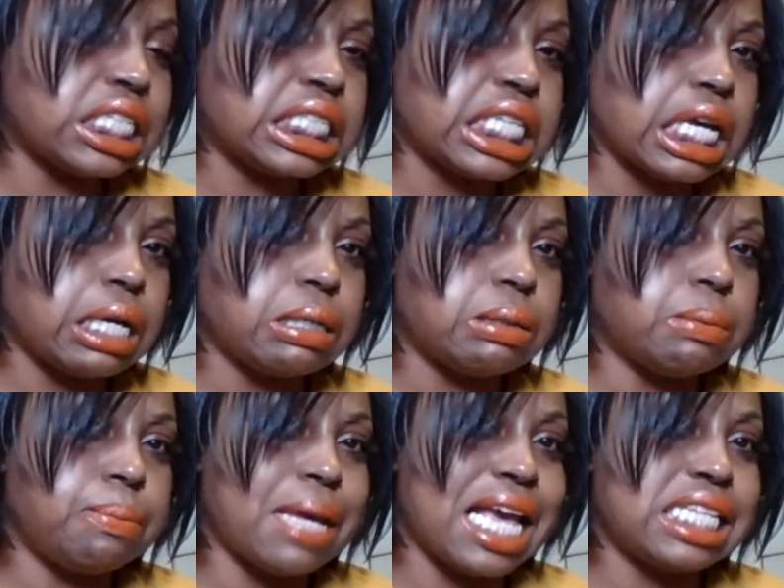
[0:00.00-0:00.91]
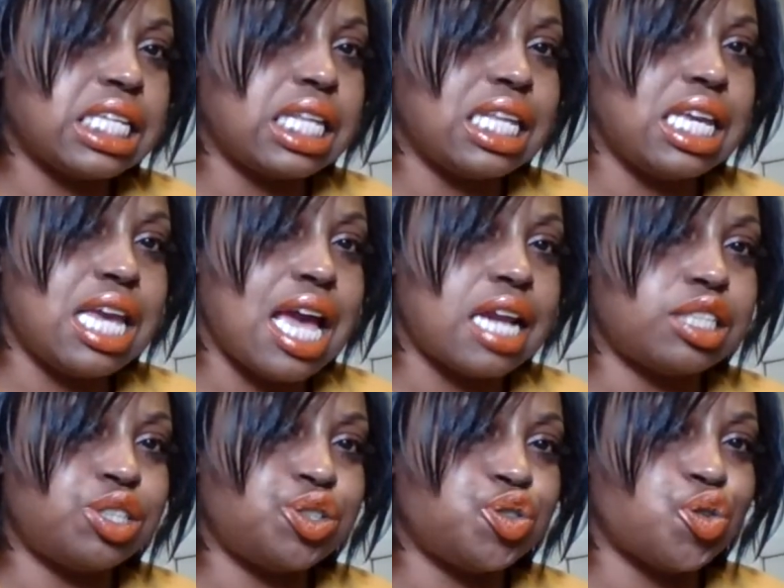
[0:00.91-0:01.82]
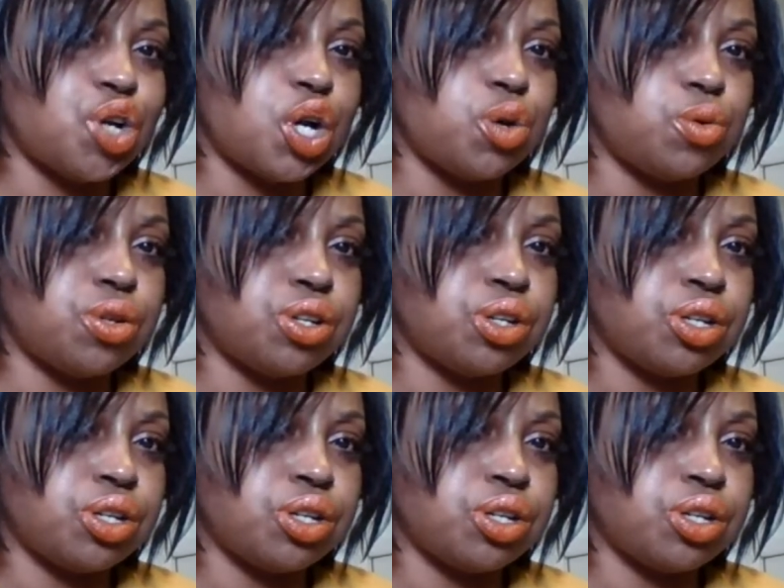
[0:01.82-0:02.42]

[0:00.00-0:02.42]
So basically, he had a stroke.